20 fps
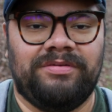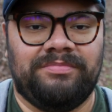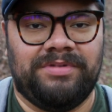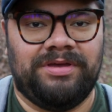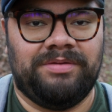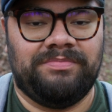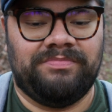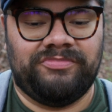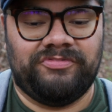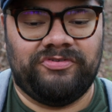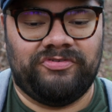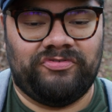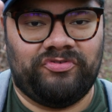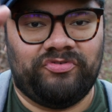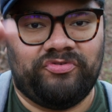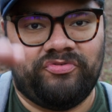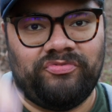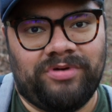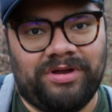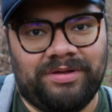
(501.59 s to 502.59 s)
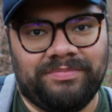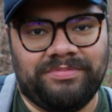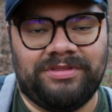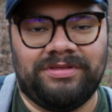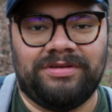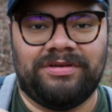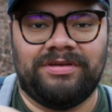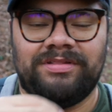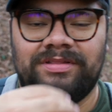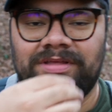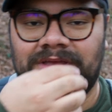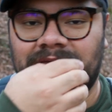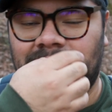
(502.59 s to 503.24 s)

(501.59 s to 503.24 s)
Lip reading: It might just drop the